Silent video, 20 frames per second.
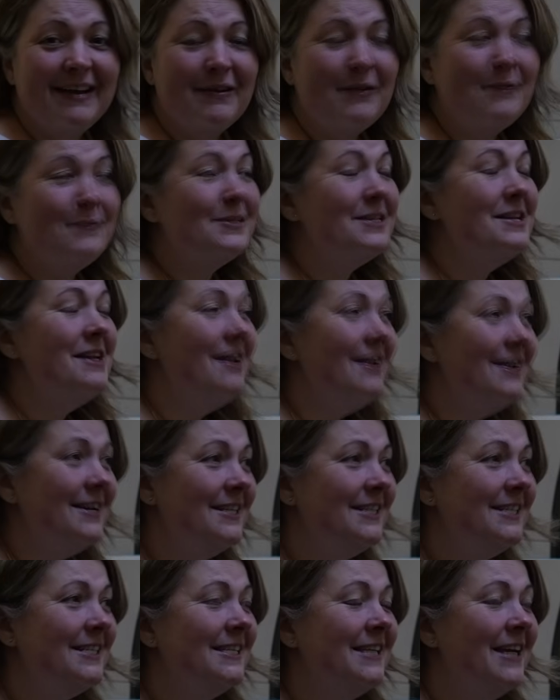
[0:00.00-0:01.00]
It was
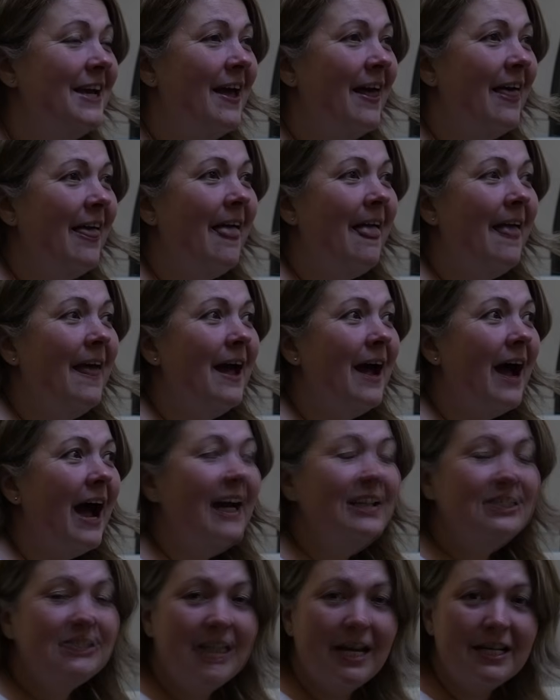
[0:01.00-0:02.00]
nice.
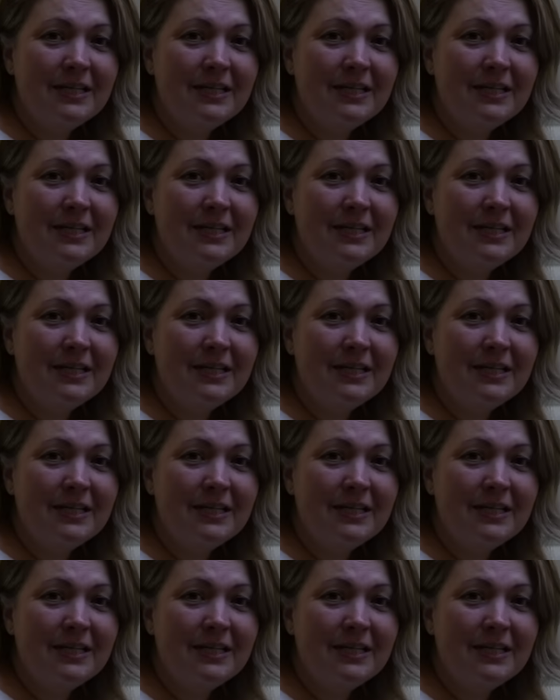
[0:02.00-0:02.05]
Actually,